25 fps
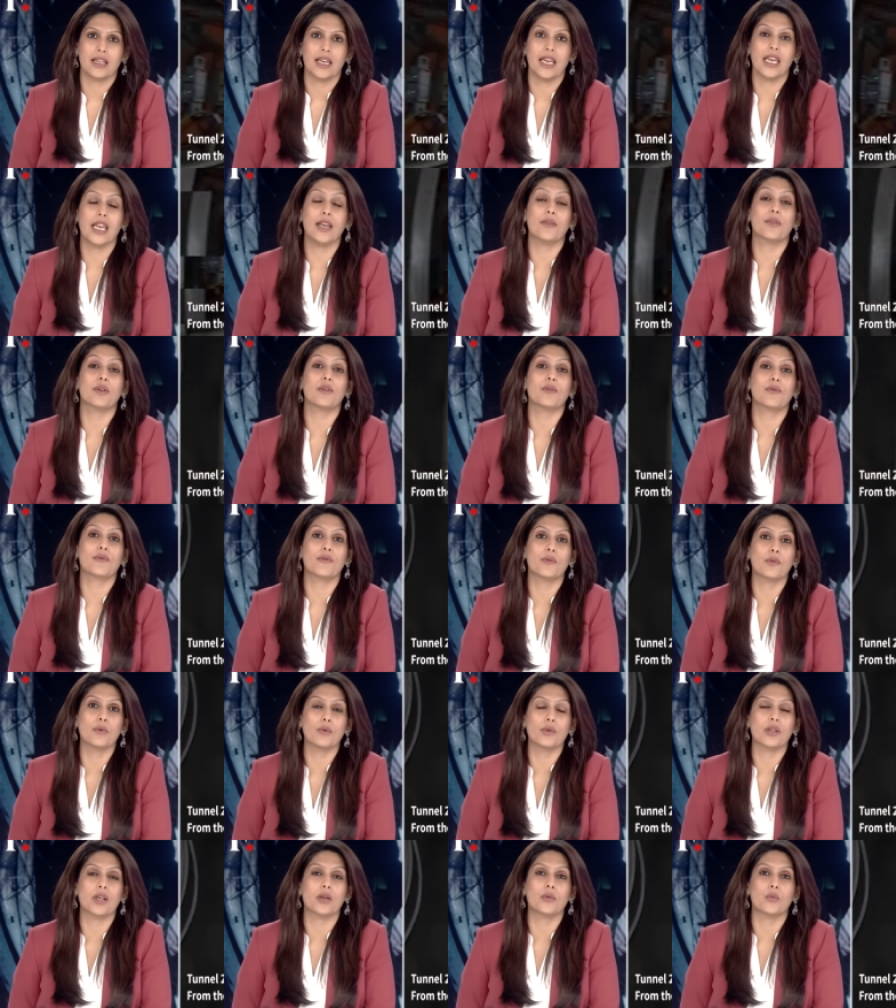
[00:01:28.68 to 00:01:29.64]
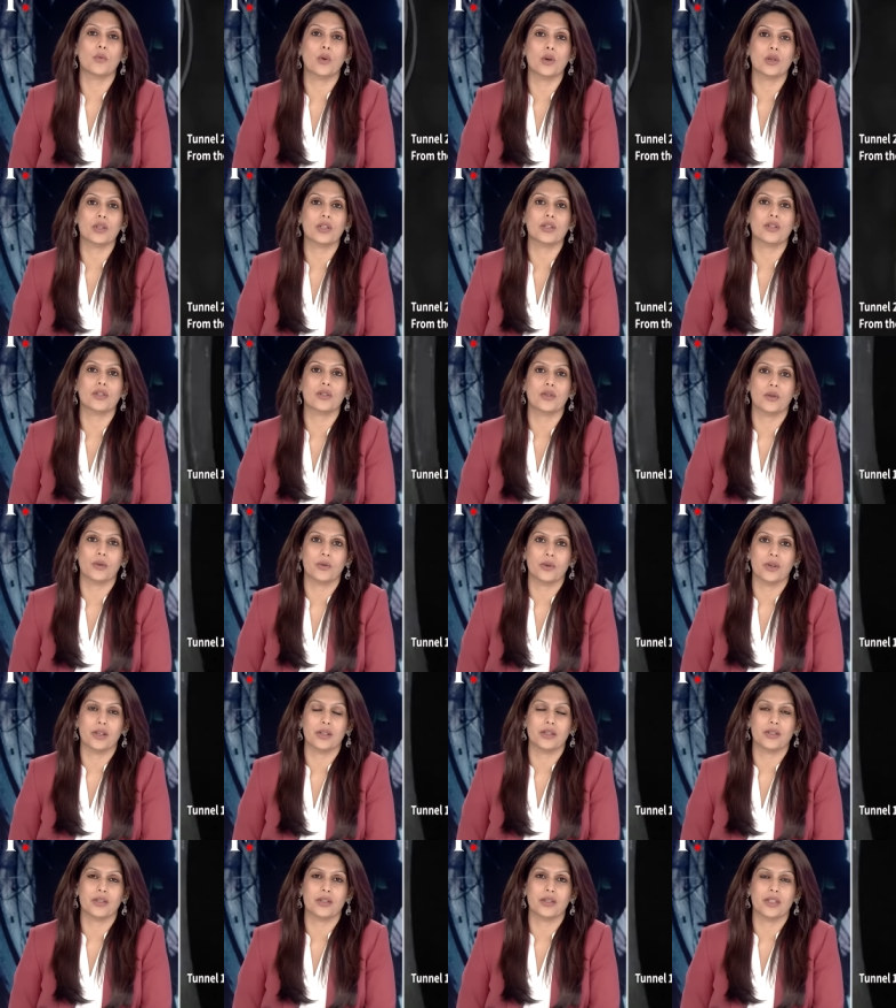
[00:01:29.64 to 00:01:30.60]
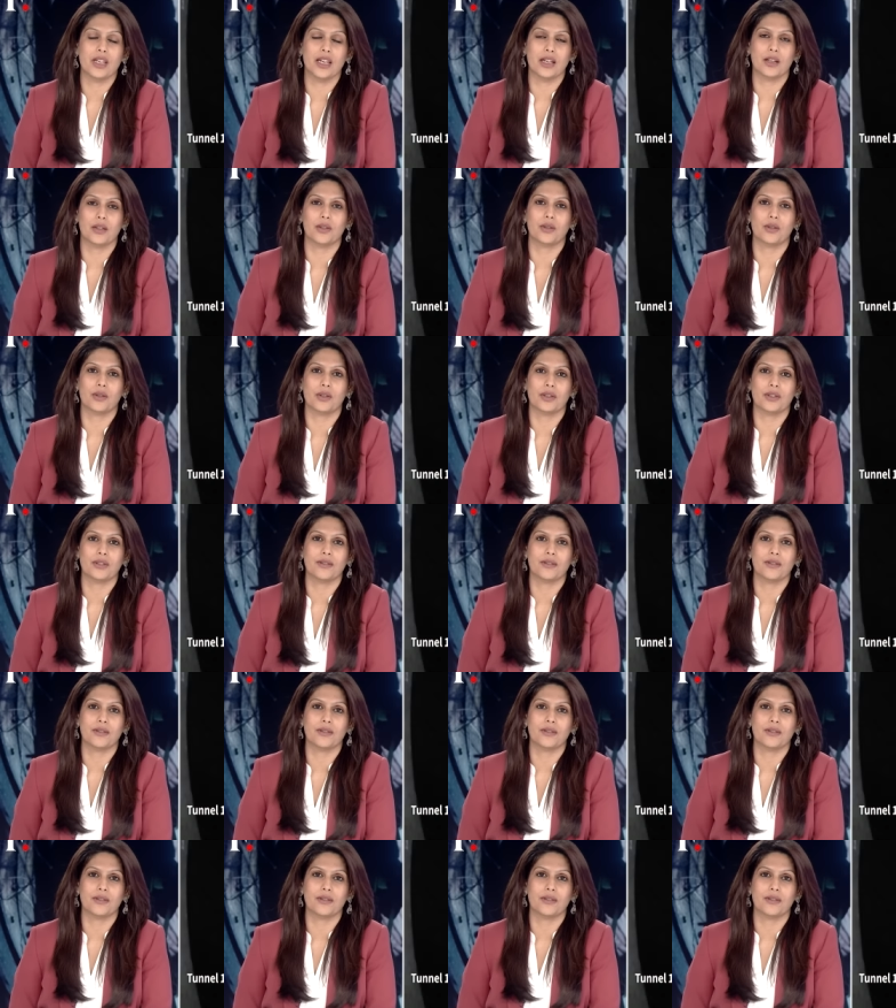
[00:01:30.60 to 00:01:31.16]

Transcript: even food and water storage. Take a look.